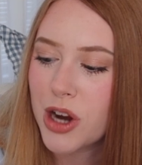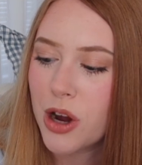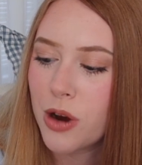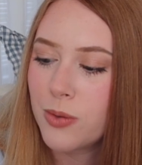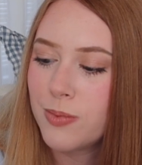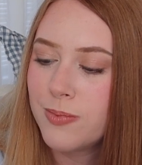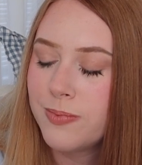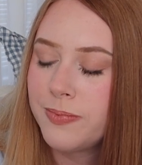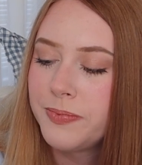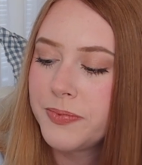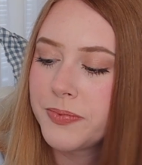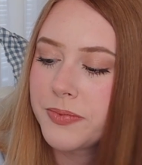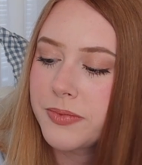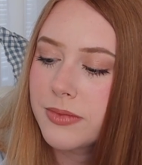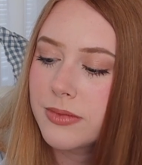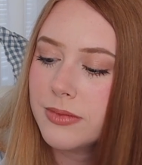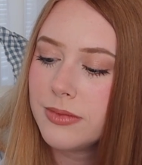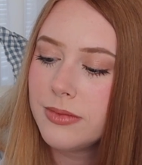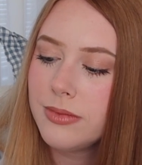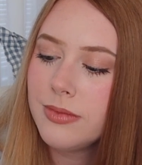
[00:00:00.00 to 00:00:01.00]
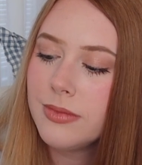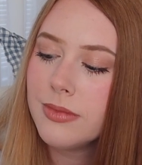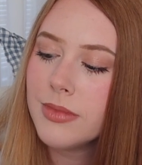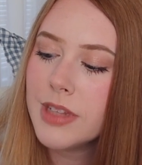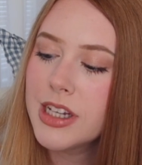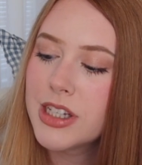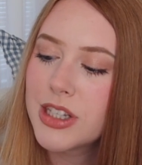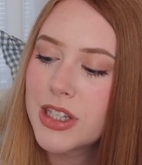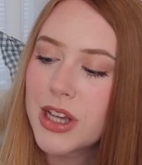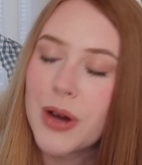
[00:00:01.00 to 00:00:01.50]
home.
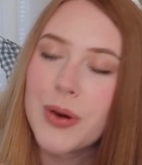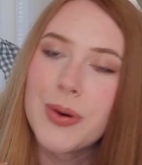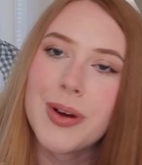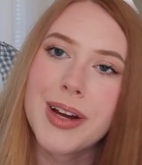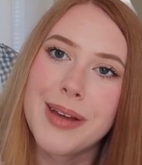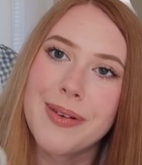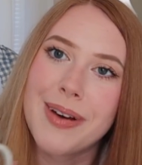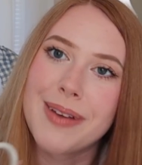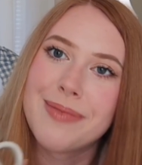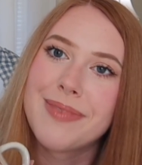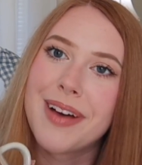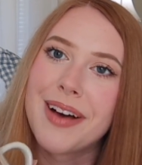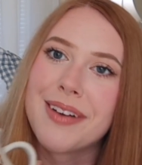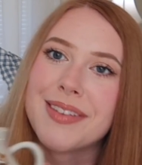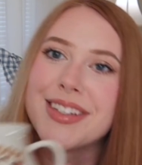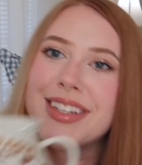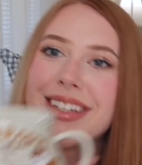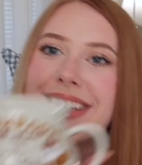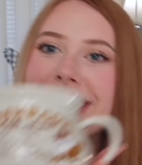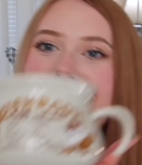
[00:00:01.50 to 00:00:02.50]
So anyway, I was just